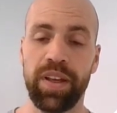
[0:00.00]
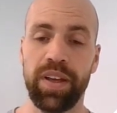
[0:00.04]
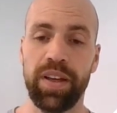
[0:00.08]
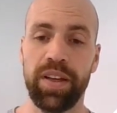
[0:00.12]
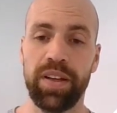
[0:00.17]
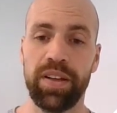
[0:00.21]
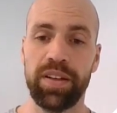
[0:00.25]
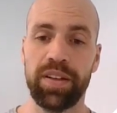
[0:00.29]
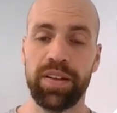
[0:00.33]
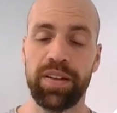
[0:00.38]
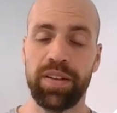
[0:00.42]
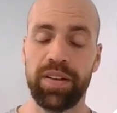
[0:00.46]

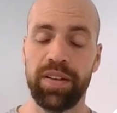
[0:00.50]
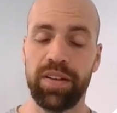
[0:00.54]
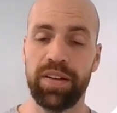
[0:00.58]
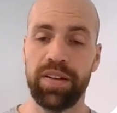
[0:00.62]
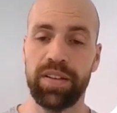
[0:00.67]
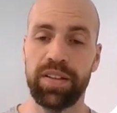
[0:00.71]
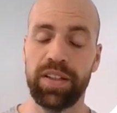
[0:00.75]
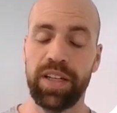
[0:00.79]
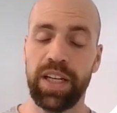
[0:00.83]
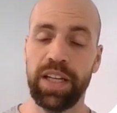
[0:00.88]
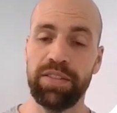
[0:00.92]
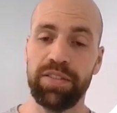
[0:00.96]
And
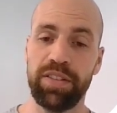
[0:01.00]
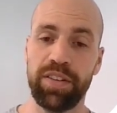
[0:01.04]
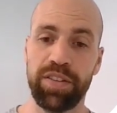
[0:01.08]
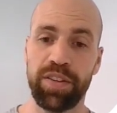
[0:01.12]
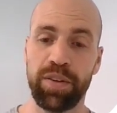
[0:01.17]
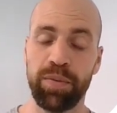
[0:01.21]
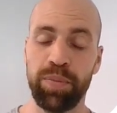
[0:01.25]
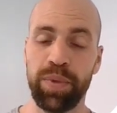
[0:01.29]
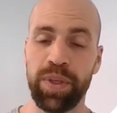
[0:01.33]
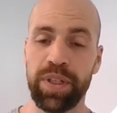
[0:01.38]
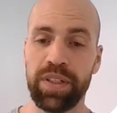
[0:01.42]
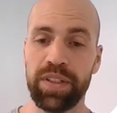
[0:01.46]
on the level
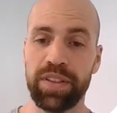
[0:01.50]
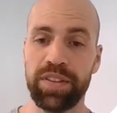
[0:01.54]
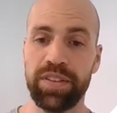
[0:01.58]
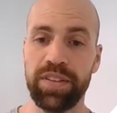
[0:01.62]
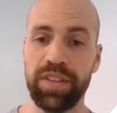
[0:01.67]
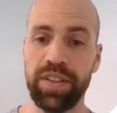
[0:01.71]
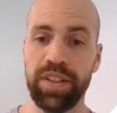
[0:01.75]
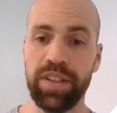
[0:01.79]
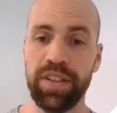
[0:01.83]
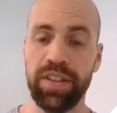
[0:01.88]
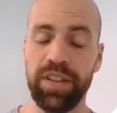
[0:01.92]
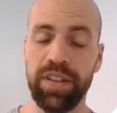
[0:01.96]
of the
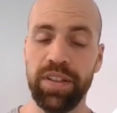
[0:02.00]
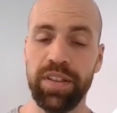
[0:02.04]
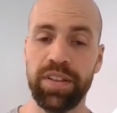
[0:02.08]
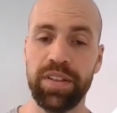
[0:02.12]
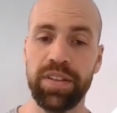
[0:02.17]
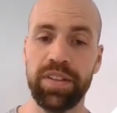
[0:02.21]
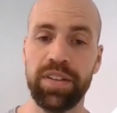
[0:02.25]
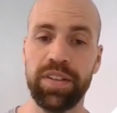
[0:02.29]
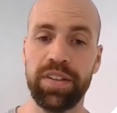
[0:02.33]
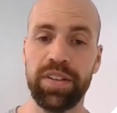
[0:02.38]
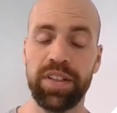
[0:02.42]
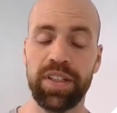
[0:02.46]
PLC,
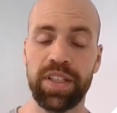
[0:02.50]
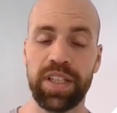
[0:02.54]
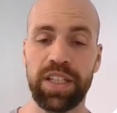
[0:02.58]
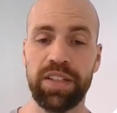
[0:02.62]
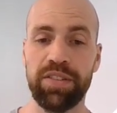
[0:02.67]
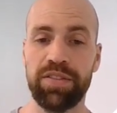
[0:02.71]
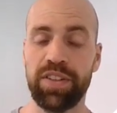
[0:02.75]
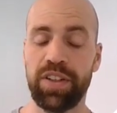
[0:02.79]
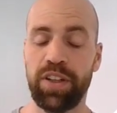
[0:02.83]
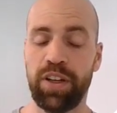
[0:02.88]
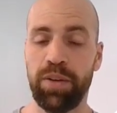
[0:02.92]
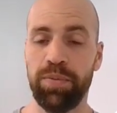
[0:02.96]
a
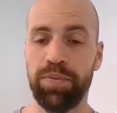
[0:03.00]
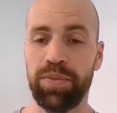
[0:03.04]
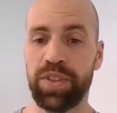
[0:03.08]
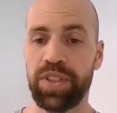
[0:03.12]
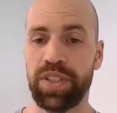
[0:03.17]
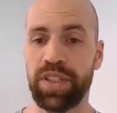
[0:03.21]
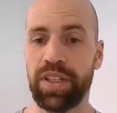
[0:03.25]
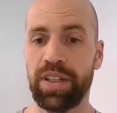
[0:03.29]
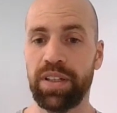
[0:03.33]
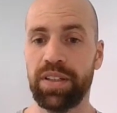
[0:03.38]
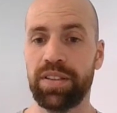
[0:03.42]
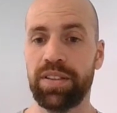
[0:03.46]
given
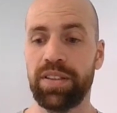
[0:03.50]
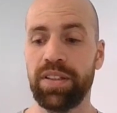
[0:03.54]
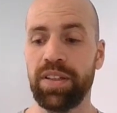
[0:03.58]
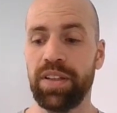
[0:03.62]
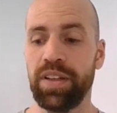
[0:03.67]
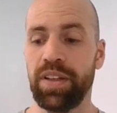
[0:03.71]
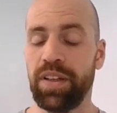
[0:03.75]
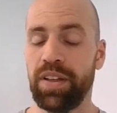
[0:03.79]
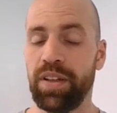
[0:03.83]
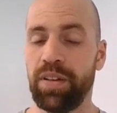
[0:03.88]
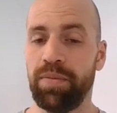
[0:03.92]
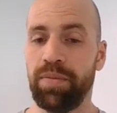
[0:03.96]
object
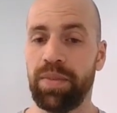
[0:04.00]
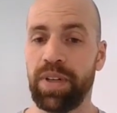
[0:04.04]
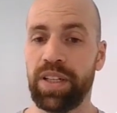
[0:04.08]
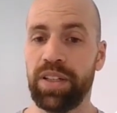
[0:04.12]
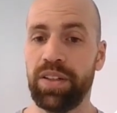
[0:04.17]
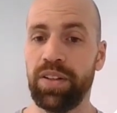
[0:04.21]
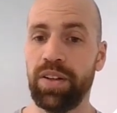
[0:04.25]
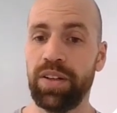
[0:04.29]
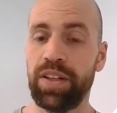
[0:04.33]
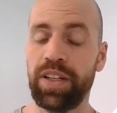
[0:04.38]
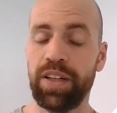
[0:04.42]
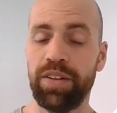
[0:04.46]

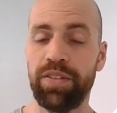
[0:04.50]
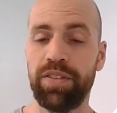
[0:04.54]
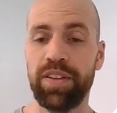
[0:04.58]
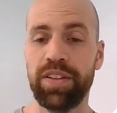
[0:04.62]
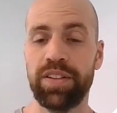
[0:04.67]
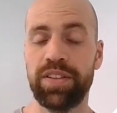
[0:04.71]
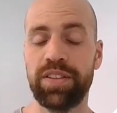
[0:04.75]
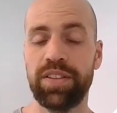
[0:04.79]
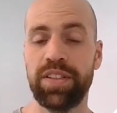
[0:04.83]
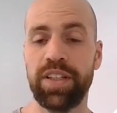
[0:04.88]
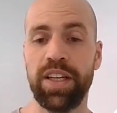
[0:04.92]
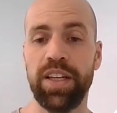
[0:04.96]
might not have
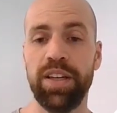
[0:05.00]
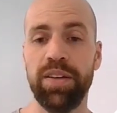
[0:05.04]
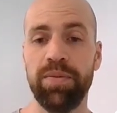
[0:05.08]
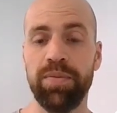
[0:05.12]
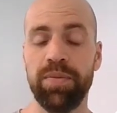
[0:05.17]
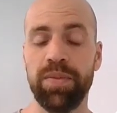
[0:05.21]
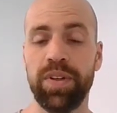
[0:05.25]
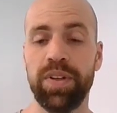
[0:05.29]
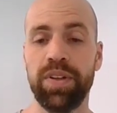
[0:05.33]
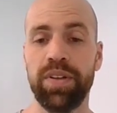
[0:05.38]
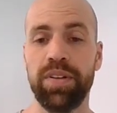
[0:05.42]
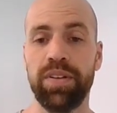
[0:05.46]
the
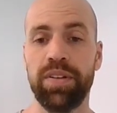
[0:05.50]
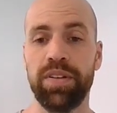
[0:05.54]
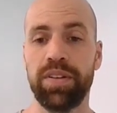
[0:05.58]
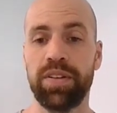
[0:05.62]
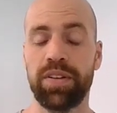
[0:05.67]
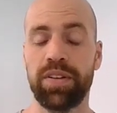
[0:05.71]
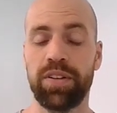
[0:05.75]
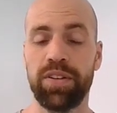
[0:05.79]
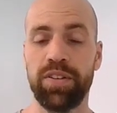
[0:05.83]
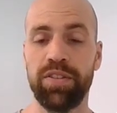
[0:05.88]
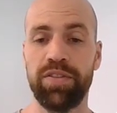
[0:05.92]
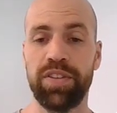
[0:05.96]
same
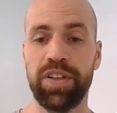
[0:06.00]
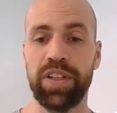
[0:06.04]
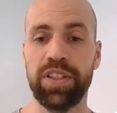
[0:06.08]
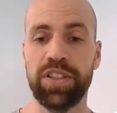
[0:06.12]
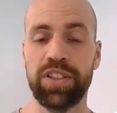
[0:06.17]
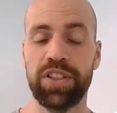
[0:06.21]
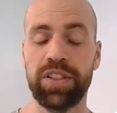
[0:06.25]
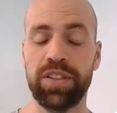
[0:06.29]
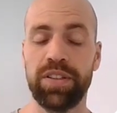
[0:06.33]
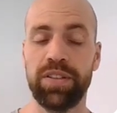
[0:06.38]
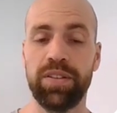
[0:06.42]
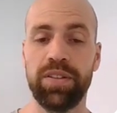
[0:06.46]

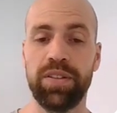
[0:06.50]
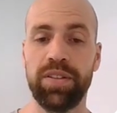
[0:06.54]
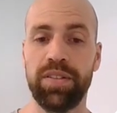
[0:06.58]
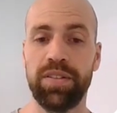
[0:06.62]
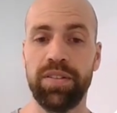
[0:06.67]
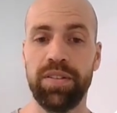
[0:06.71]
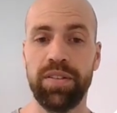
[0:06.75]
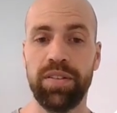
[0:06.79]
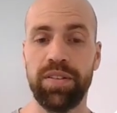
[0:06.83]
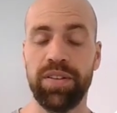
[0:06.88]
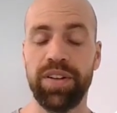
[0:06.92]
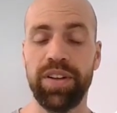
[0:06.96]
convention
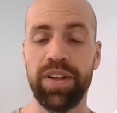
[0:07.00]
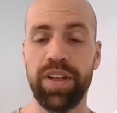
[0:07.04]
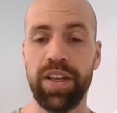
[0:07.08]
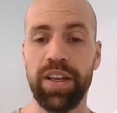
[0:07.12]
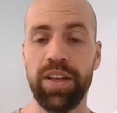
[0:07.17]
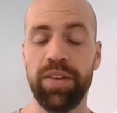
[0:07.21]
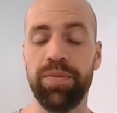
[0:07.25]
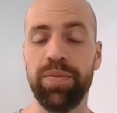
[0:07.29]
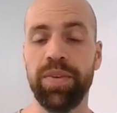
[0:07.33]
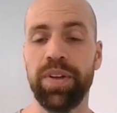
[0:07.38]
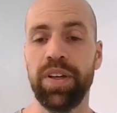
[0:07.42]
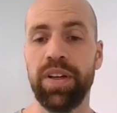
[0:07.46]
or
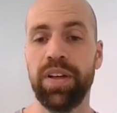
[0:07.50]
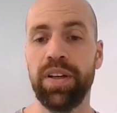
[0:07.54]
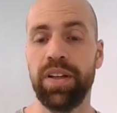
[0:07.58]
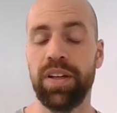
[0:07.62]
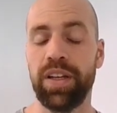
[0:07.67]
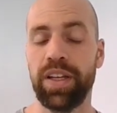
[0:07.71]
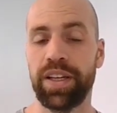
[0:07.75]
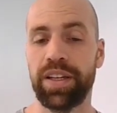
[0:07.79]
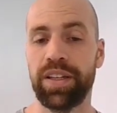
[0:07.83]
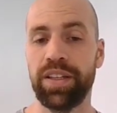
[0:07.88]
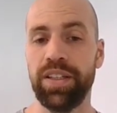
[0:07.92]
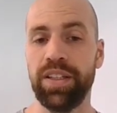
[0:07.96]
name
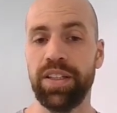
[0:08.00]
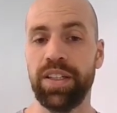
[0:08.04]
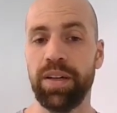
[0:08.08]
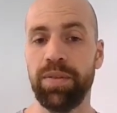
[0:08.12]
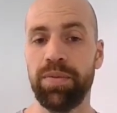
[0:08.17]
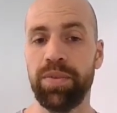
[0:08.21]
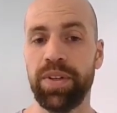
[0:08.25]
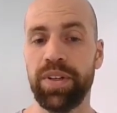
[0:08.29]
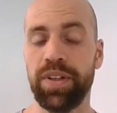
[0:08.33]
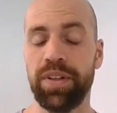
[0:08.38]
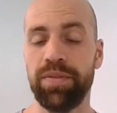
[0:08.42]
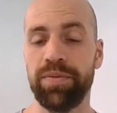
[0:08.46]
like in
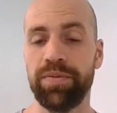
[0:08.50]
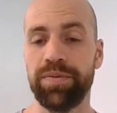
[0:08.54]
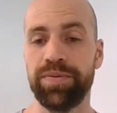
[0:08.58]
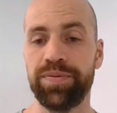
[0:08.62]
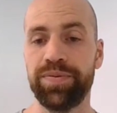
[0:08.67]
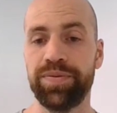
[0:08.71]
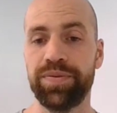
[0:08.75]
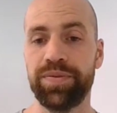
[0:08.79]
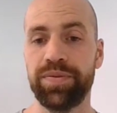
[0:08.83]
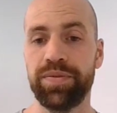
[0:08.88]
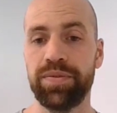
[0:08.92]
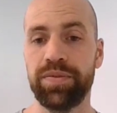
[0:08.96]
EWM.
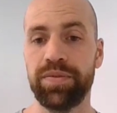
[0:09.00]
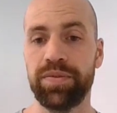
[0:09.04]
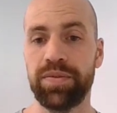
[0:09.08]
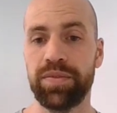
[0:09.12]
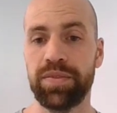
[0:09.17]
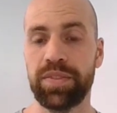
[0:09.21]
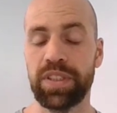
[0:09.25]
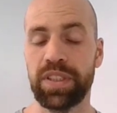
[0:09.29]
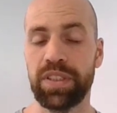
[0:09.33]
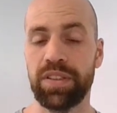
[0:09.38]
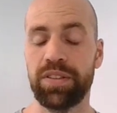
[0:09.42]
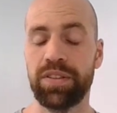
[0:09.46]

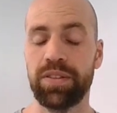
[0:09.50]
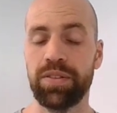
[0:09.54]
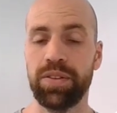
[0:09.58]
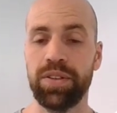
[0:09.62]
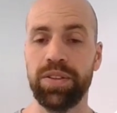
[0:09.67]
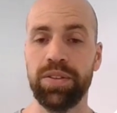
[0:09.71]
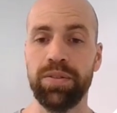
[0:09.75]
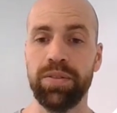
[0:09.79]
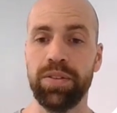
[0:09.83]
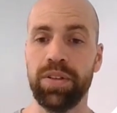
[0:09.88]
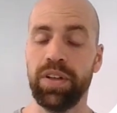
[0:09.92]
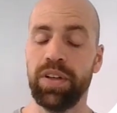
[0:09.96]
And so
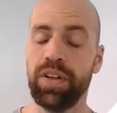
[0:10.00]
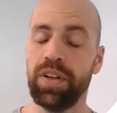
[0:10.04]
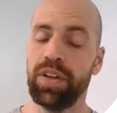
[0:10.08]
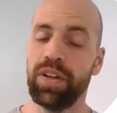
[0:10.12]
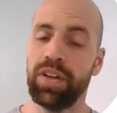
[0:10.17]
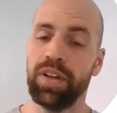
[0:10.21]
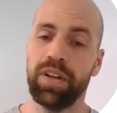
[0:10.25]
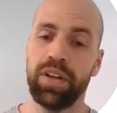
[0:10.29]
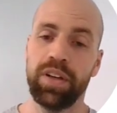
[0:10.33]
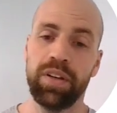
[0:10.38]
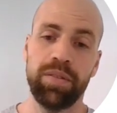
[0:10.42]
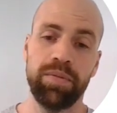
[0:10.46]
you
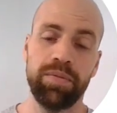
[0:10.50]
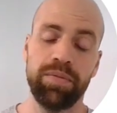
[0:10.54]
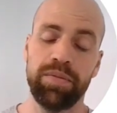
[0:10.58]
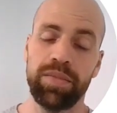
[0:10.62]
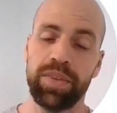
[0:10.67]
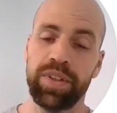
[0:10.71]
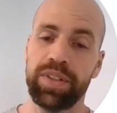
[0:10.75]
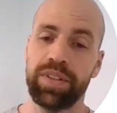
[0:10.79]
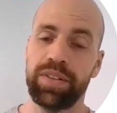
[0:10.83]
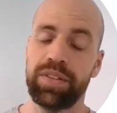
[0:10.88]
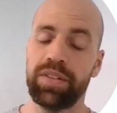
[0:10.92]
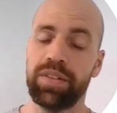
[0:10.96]

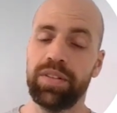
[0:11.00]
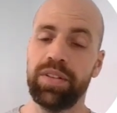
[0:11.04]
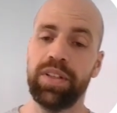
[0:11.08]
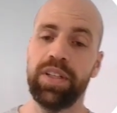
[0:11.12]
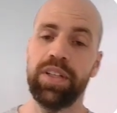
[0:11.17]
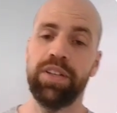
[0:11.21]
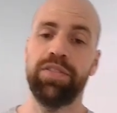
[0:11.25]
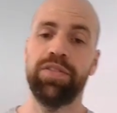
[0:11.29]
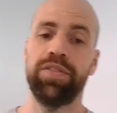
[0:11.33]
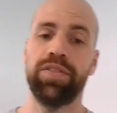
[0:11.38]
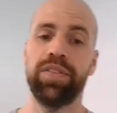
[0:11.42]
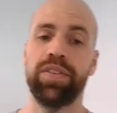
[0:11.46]
might
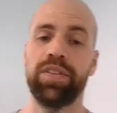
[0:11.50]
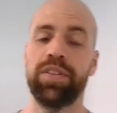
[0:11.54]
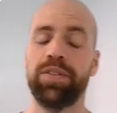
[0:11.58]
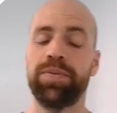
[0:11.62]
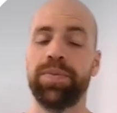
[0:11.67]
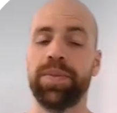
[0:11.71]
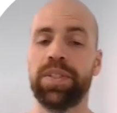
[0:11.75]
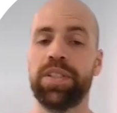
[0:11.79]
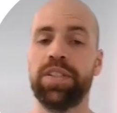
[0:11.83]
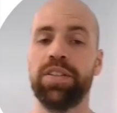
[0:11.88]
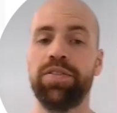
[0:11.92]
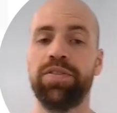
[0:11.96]
have a
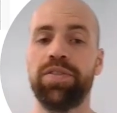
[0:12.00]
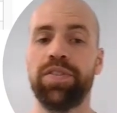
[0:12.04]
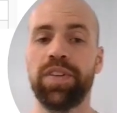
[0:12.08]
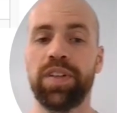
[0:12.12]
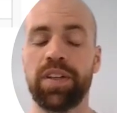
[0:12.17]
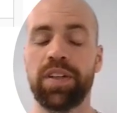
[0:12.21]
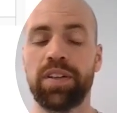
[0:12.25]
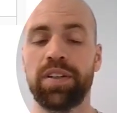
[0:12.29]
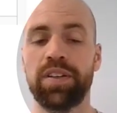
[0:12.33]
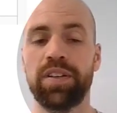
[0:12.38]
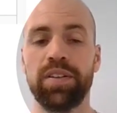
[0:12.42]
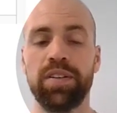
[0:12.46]

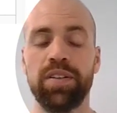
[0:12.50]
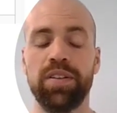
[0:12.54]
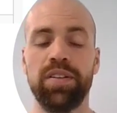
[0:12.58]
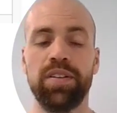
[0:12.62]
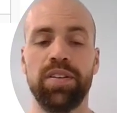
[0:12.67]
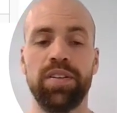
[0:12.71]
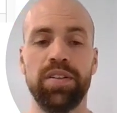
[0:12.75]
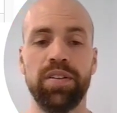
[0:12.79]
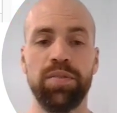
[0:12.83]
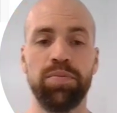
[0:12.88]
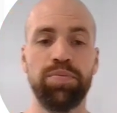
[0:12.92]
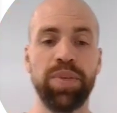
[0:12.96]
specific
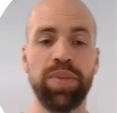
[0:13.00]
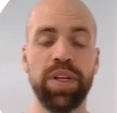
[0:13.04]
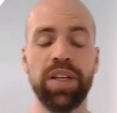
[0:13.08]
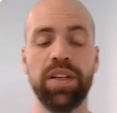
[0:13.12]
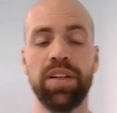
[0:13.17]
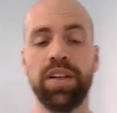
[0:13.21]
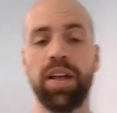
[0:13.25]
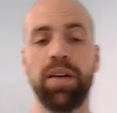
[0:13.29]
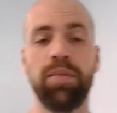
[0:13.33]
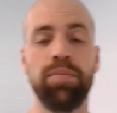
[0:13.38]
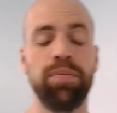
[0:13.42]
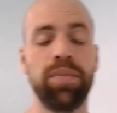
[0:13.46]

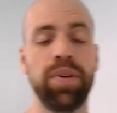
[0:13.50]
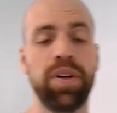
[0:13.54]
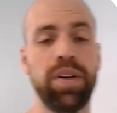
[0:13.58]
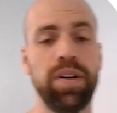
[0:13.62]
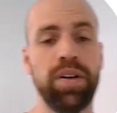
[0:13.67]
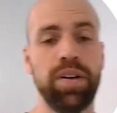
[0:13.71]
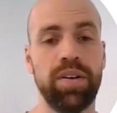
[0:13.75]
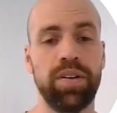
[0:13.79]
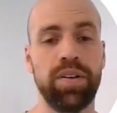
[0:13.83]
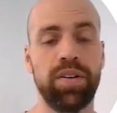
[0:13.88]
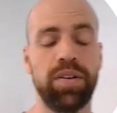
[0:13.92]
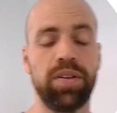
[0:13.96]
bin number
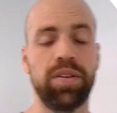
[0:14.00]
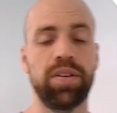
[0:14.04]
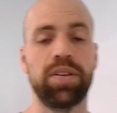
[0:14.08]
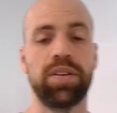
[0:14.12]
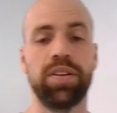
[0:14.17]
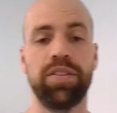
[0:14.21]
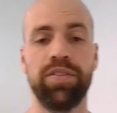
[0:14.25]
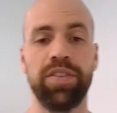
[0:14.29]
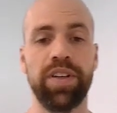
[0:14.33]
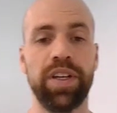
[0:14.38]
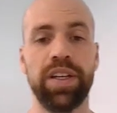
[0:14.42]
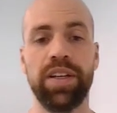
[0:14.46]
or
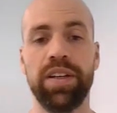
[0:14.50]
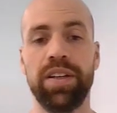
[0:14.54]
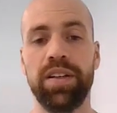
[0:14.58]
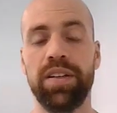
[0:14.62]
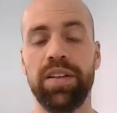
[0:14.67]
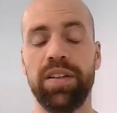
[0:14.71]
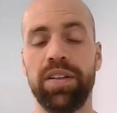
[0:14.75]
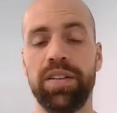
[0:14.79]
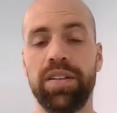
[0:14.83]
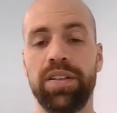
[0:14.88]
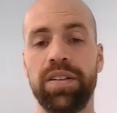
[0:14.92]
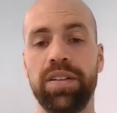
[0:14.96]

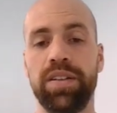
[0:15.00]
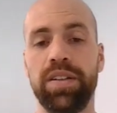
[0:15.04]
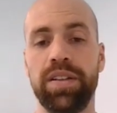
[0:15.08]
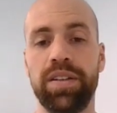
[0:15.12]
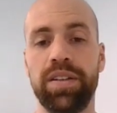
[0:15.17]
conveyor